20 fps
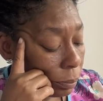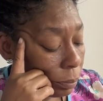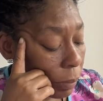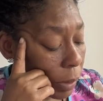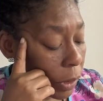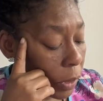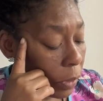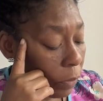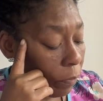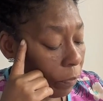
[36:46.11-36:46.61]

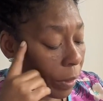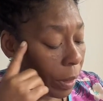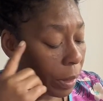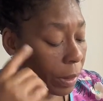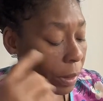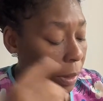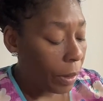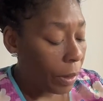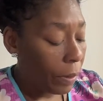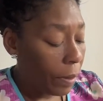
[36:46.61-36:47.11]
But you feel
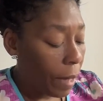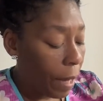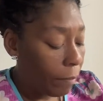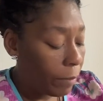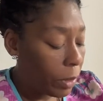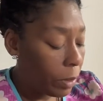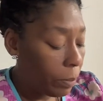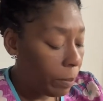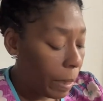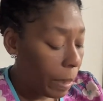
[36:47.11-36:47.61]
as though you have
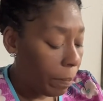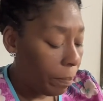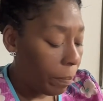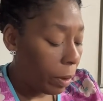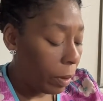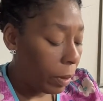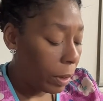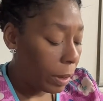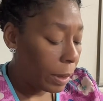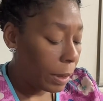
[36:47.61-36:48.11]
too many
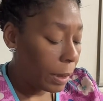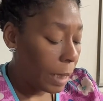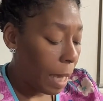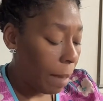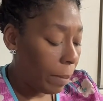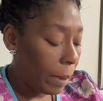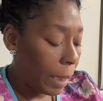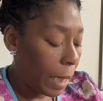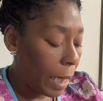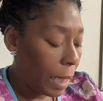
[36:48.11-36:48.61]
burdens,
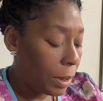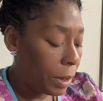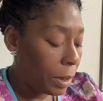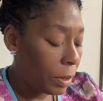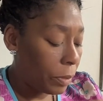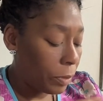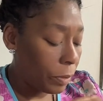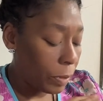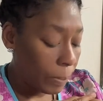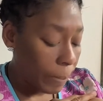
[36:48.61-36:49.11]

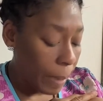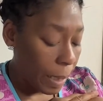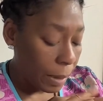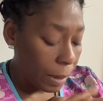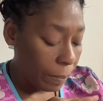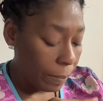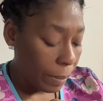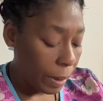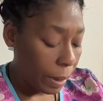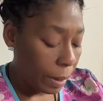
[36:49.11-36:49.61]
obligations,
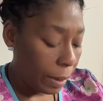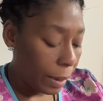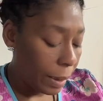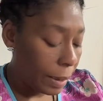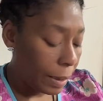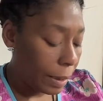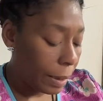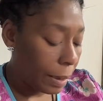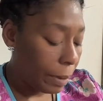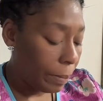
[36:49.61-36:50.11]

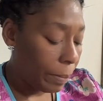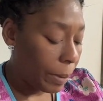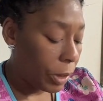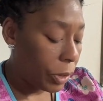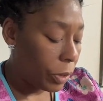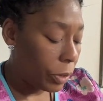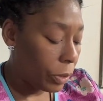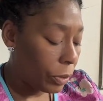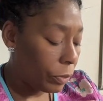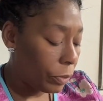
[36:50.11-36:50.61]
responsibilities. It could be
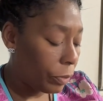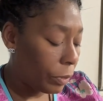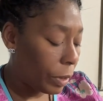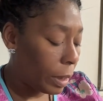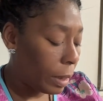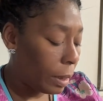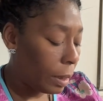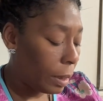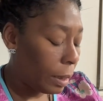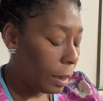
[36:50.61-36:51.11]

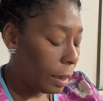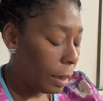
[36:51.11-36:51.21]
children.